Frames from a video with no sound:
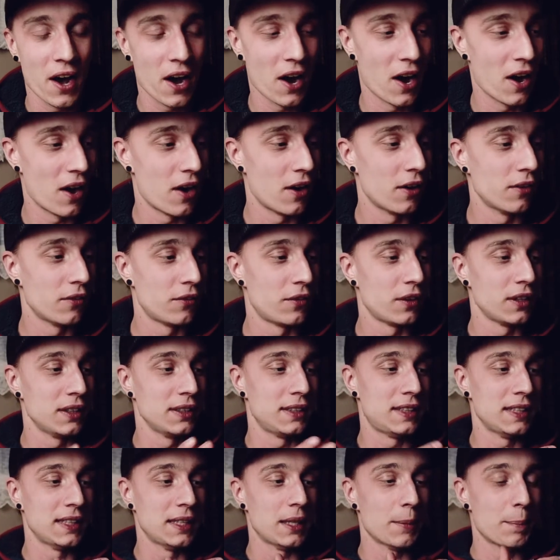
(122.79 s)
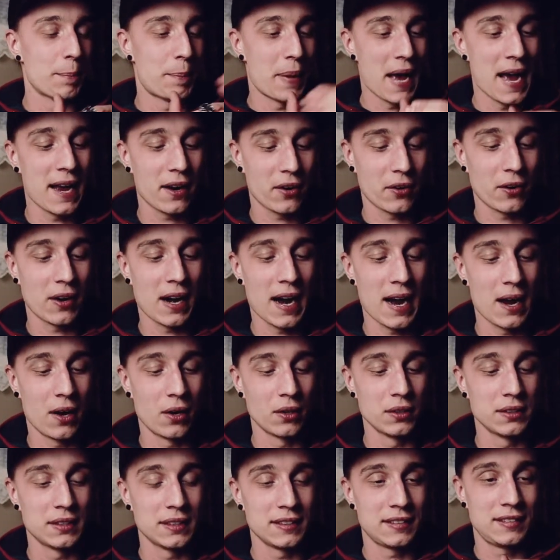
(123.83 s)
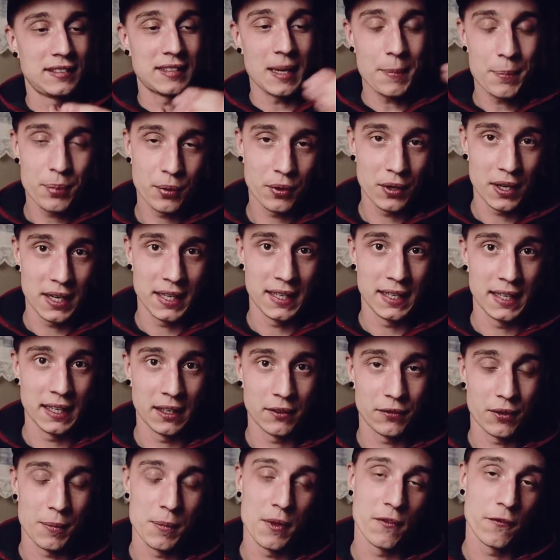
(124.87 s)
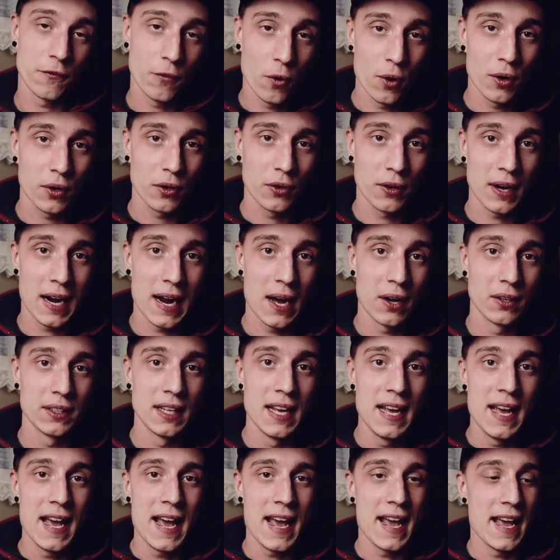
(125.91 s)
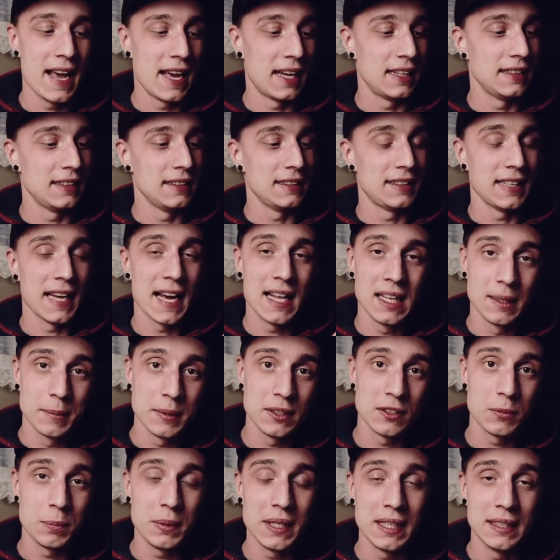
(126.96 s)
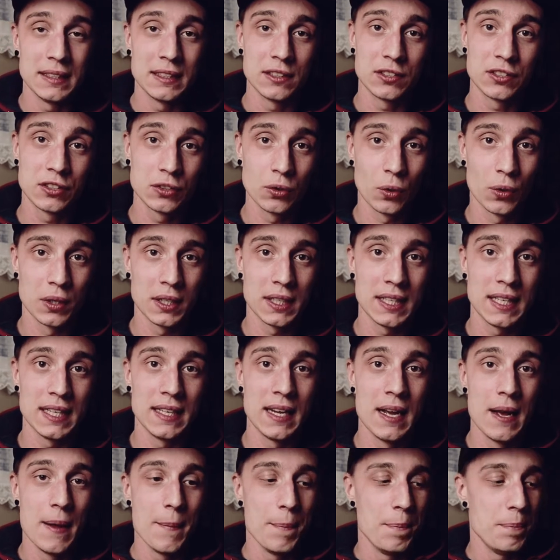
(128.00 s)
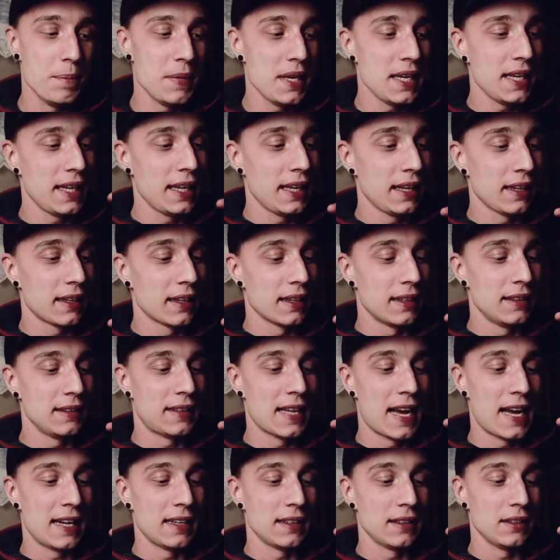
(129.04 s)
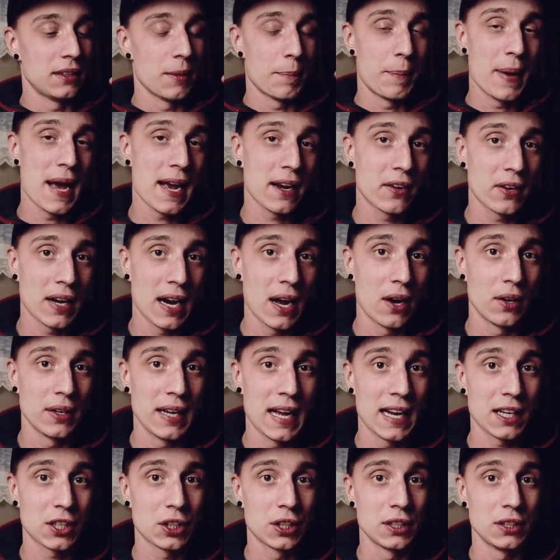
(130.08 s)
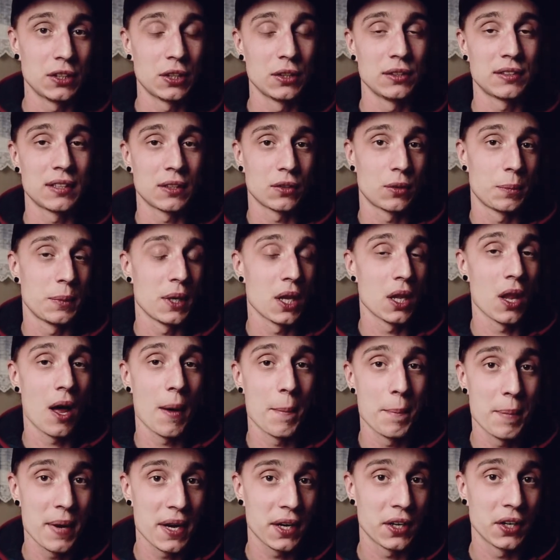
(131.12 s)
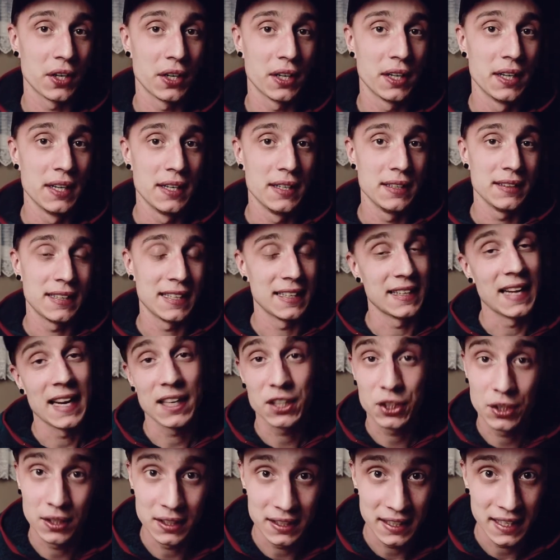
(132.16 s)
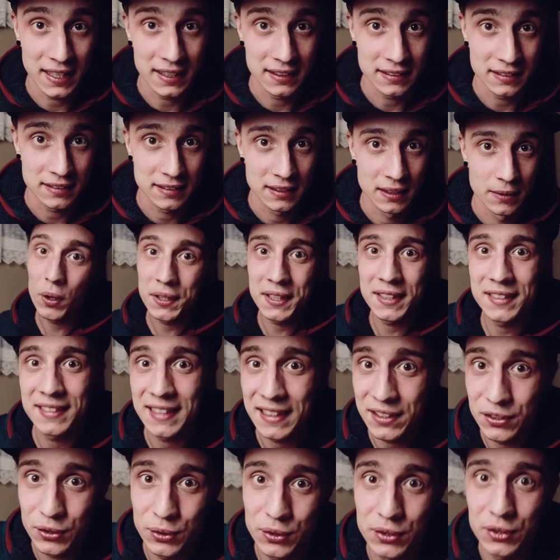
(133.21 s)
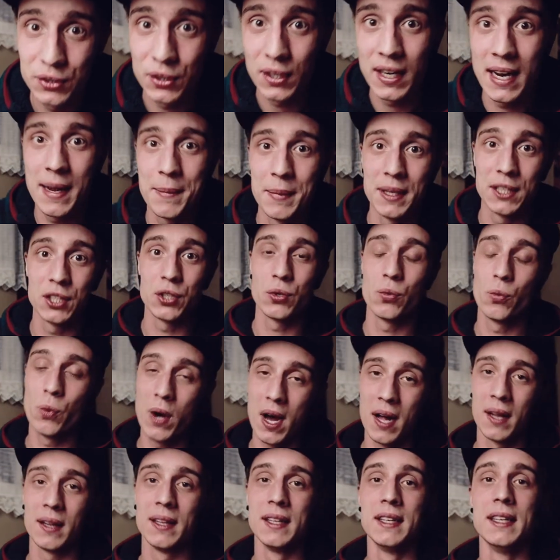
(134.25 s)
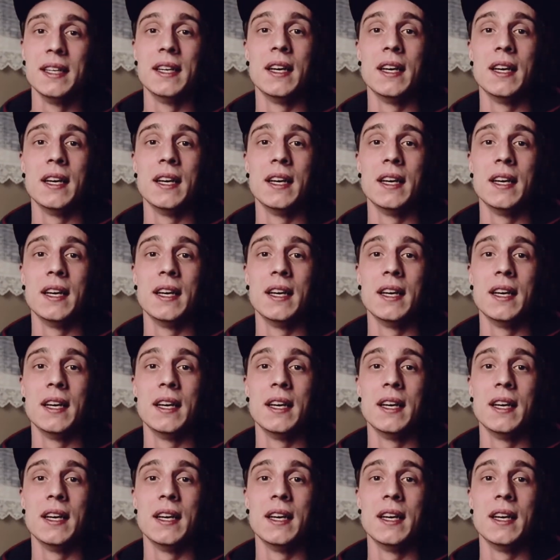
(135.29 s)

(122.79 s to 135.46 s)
of the background separating from the foreground and the elements being distorted, meaning that the background actually turns out to be a lot bigger than it actually is. But what does that do to your image? Well,